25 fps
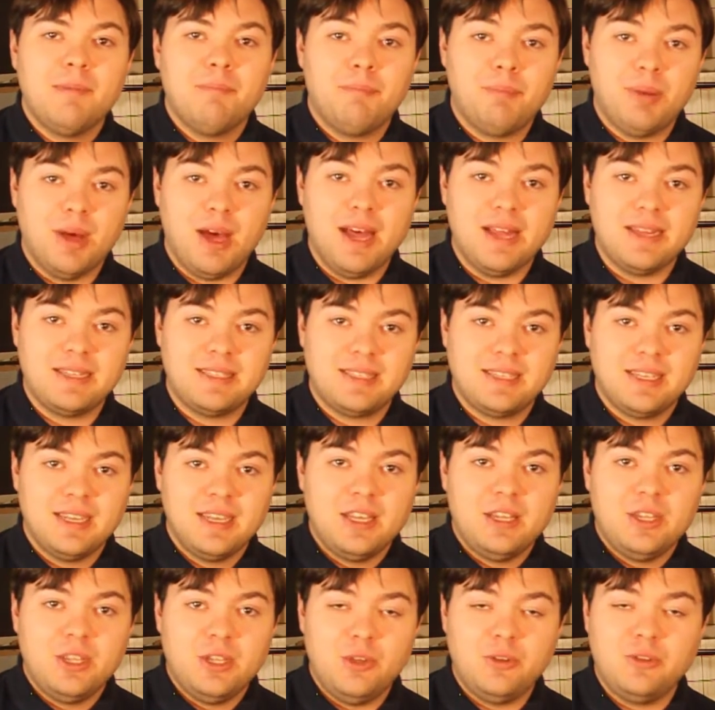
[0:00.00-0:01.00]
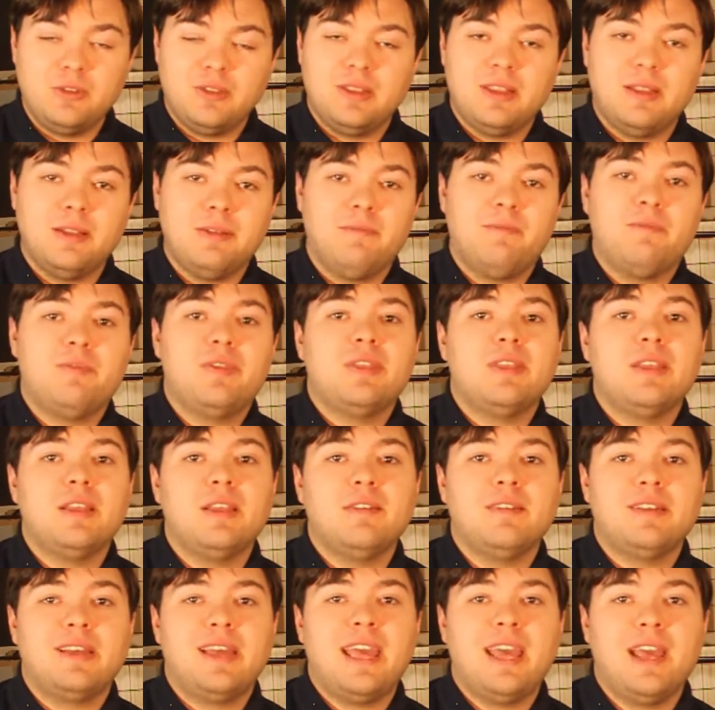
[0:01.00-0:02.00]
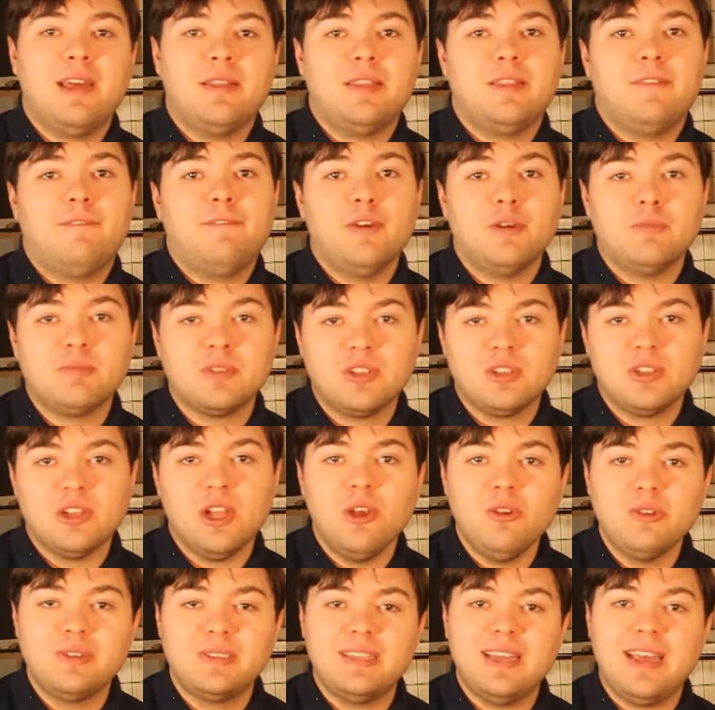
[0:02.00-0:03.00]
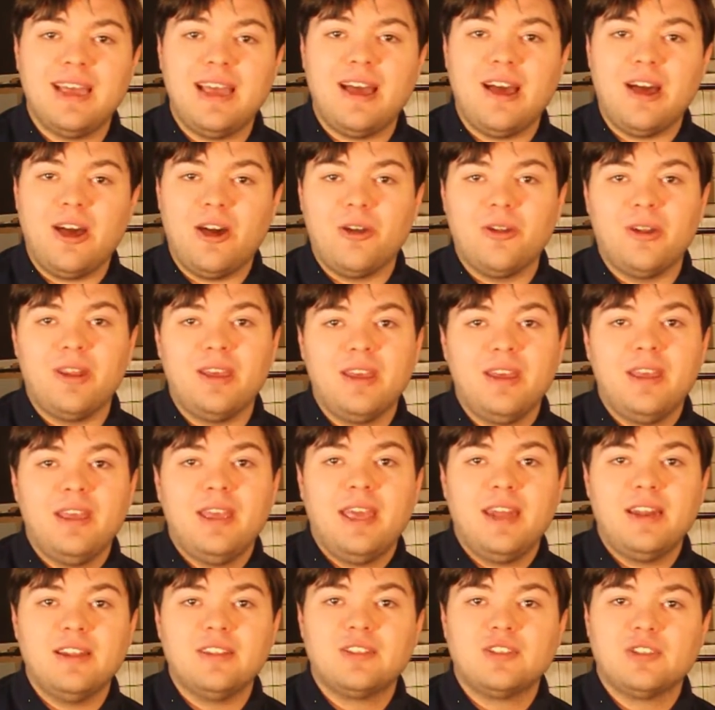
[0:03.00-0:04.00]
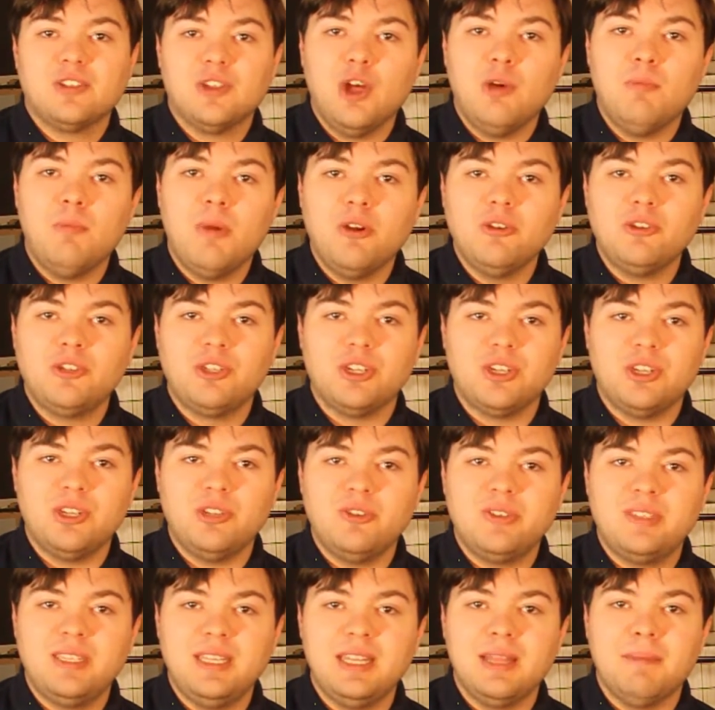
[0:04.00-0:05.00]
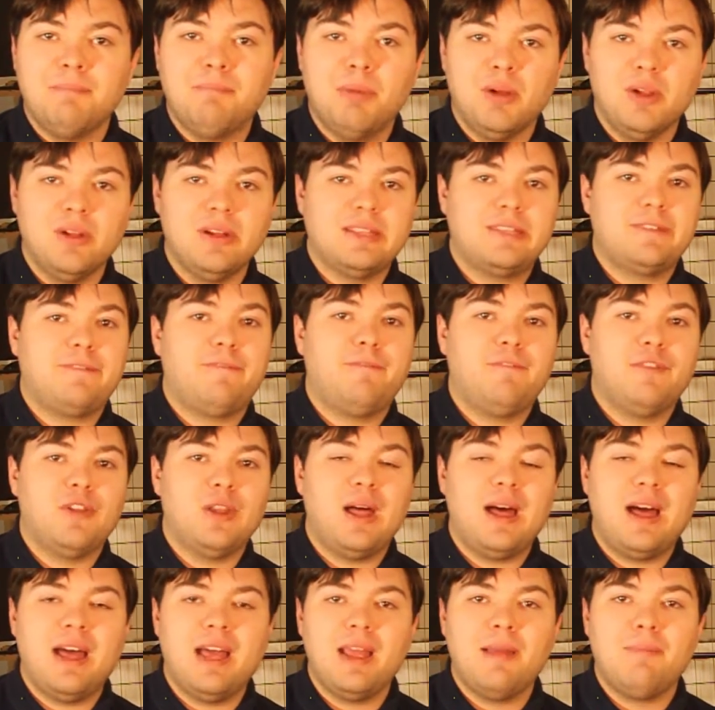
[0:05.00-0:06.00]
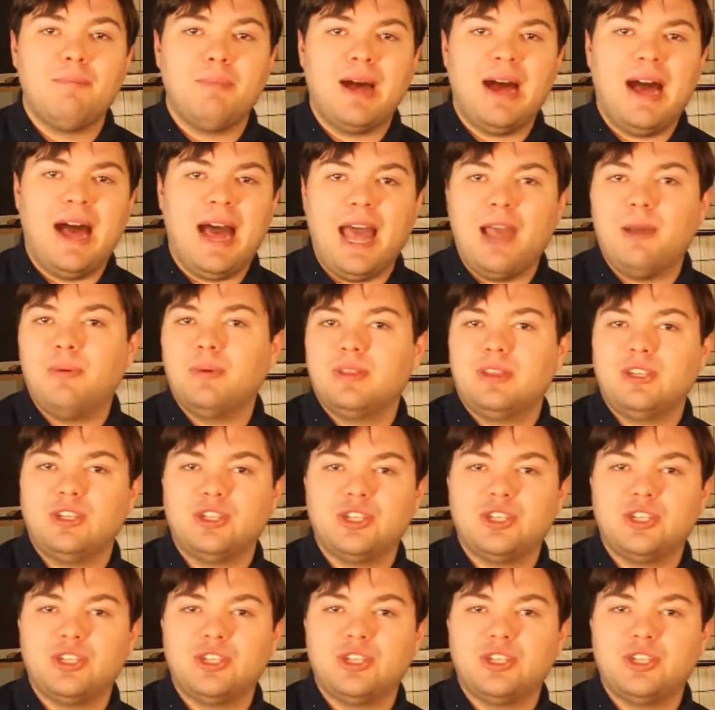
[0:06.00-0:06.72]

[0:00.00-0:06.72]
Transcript: but the film slows down, and in slow motion, you see the bullets flying by with the